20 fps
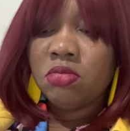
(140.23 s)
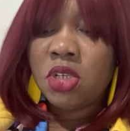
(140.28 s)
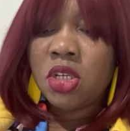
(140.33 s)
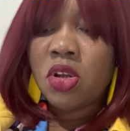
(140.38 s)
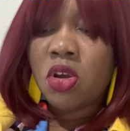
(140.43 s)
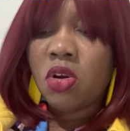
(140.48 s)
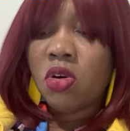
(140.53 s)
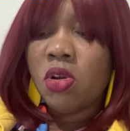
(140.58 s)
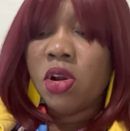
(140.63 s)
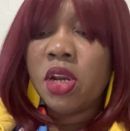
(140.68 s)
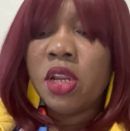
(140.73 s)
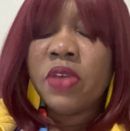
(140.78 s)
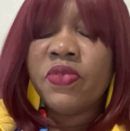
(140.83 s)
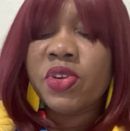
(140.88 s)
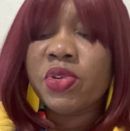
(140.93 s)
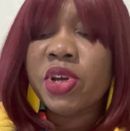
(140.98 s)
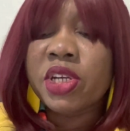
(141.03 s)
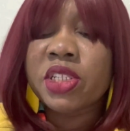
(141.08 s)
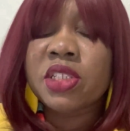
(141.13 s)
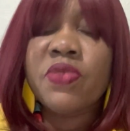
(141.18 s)
you know, live
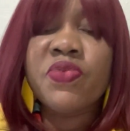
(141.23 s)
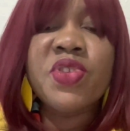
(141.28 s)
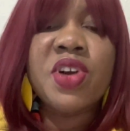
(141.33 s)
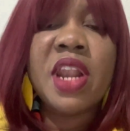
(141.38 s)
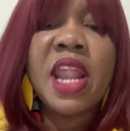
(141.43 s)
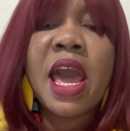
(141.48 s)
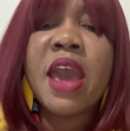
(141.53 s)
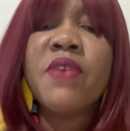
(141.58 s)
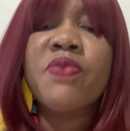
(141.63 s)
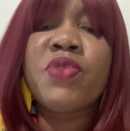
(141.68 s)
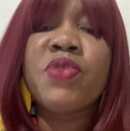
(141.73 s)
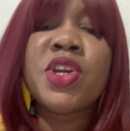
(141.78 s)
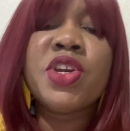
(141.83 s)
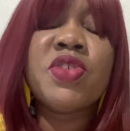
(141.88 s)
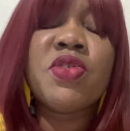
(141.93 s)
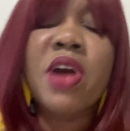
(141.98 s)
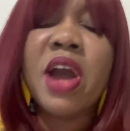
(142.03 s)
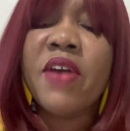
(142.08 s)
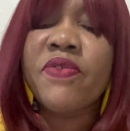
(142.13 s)
the rest of your life where you don't